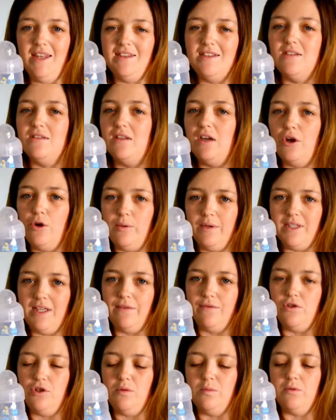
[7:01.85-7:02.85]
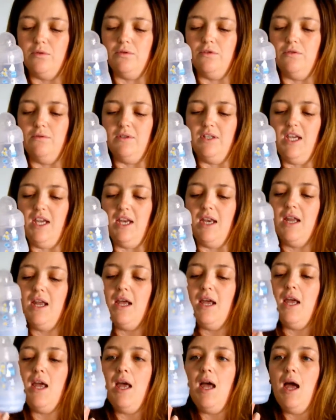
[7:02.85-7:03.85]
because I always have 2 bottles in.
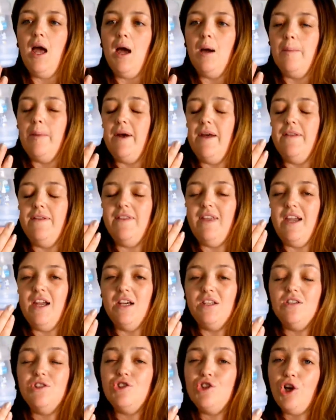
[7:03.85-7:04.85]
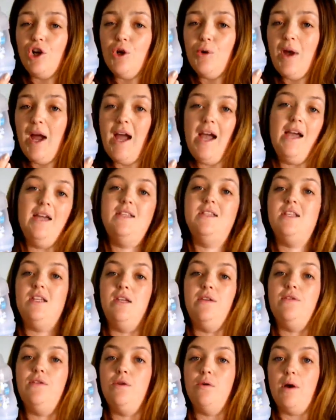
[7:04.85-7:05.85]
But they are so handy
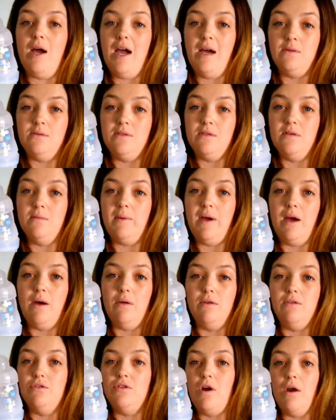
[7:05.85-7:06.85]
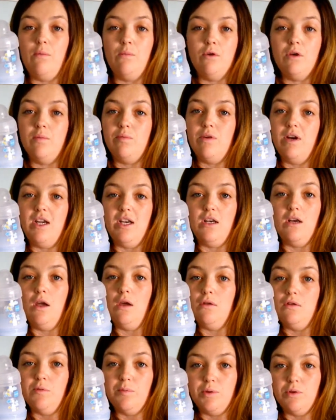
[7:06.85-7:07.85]
if you're out and about and don't want to bring
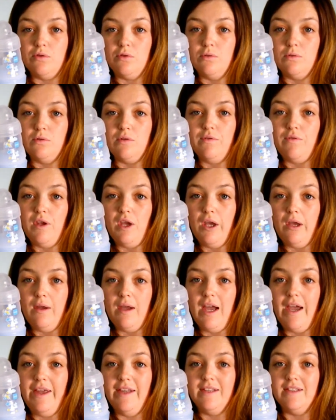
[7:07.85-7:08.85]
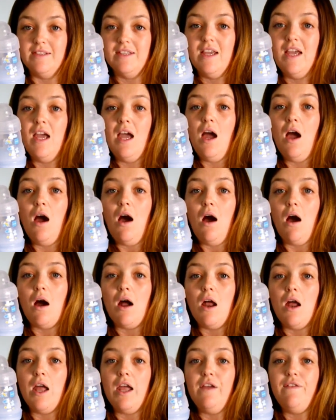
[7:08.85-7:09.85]
loads of bottles with you. And
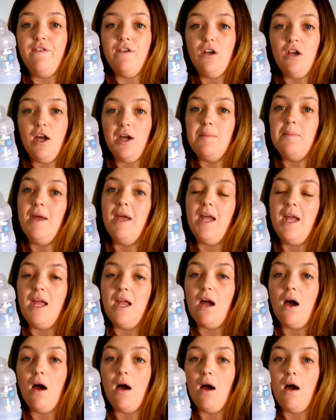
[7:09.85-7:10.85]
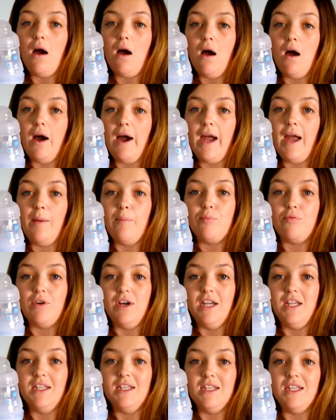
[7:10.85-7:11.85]
if you're like me, I
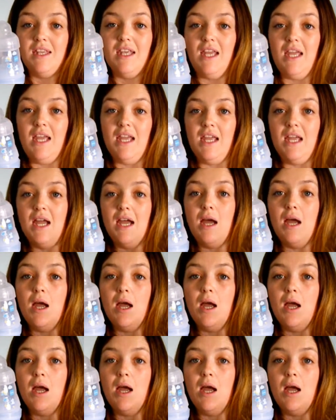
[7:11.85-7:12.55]
bring the